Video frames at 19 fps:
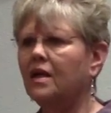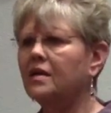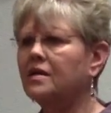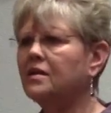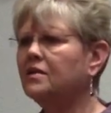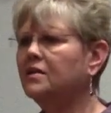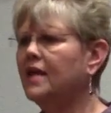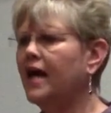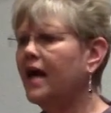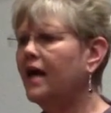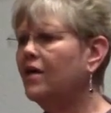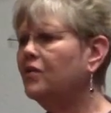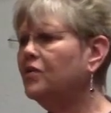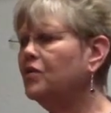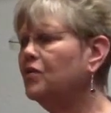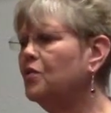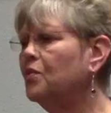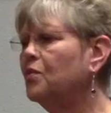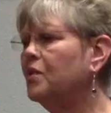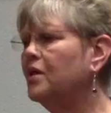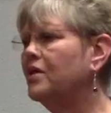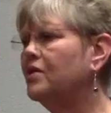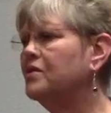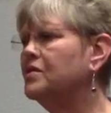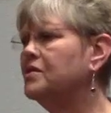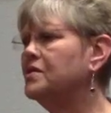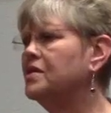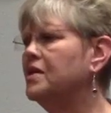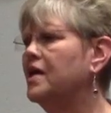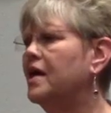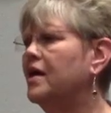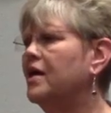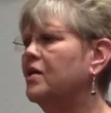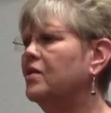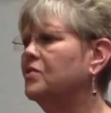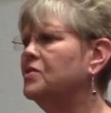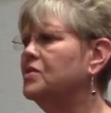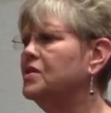And allow your awareness
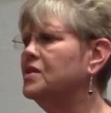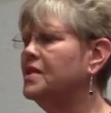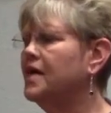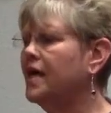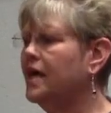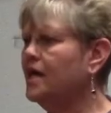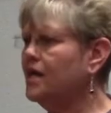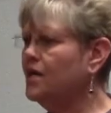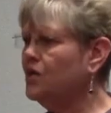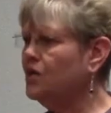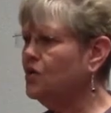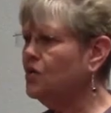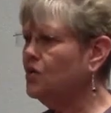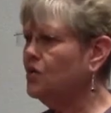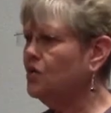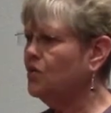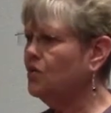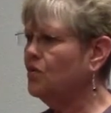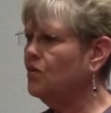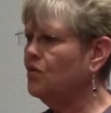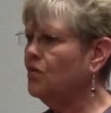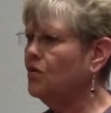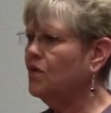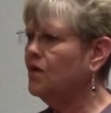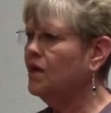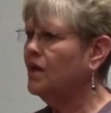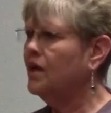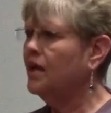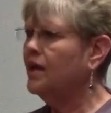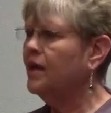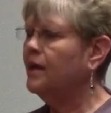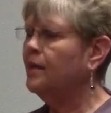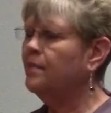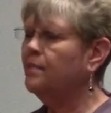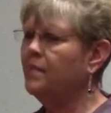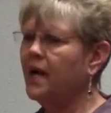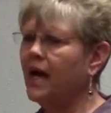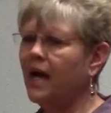now to take you
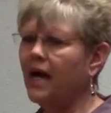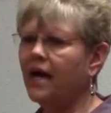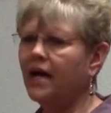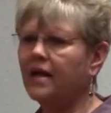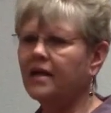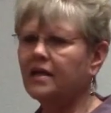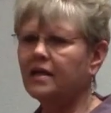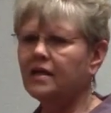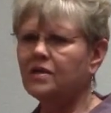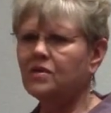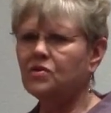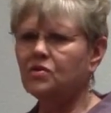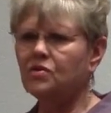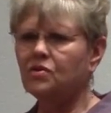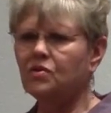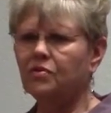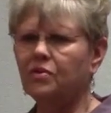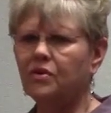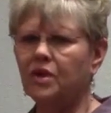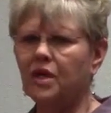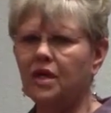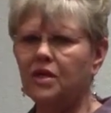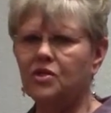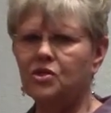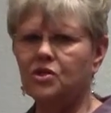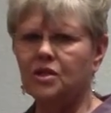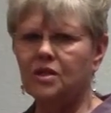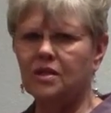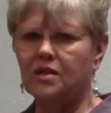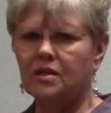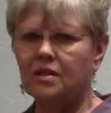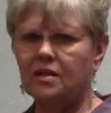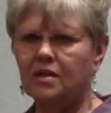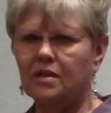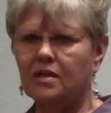back into the creation.